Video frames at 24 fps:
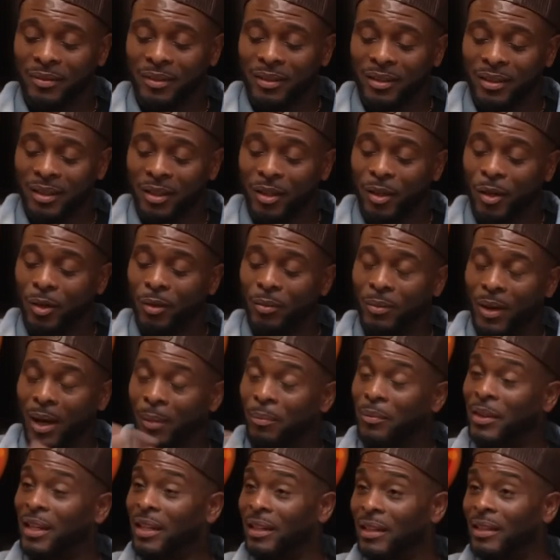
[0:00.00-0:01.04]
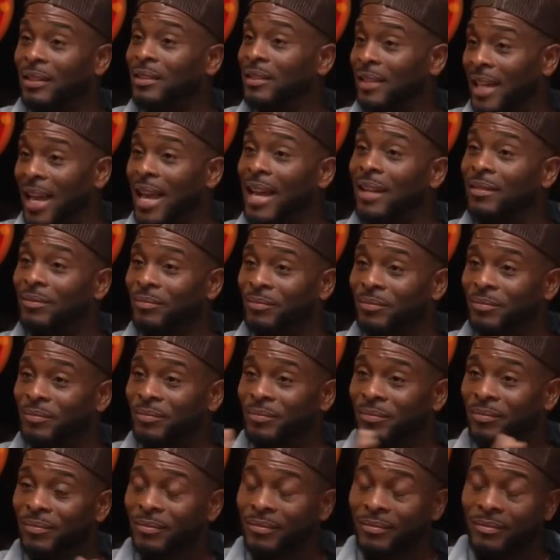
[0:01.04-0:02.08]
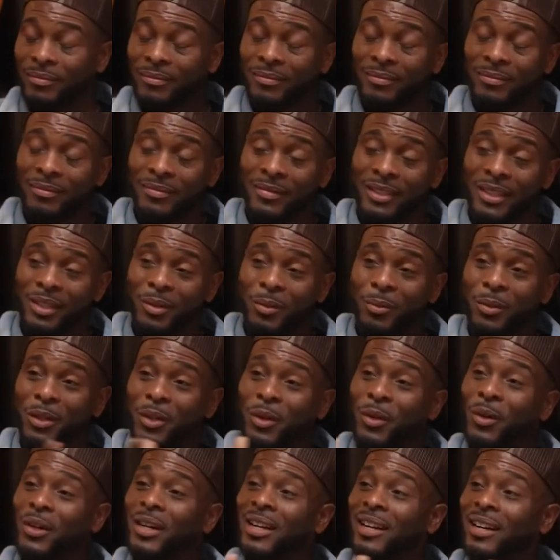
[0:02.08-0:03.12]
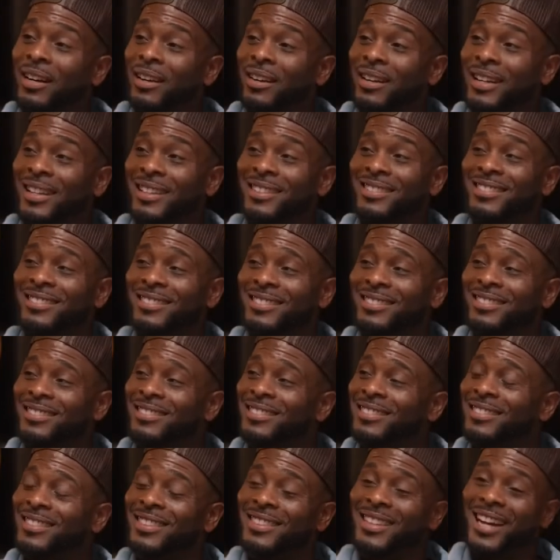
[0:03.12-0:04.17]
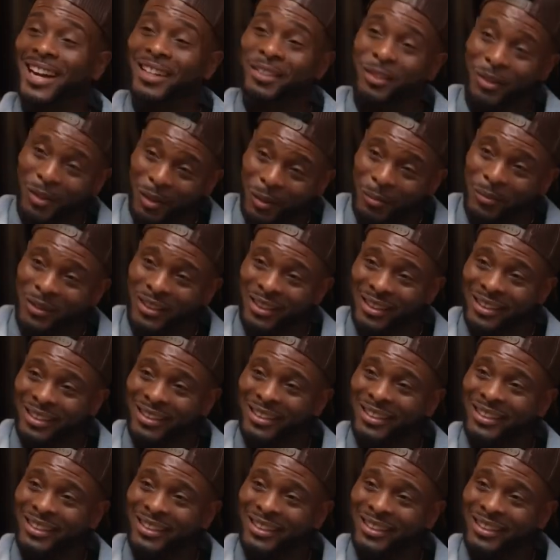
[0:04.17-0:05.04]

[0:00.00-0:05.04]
you know, I'm thinking it's that. We go in there and the doctor comes in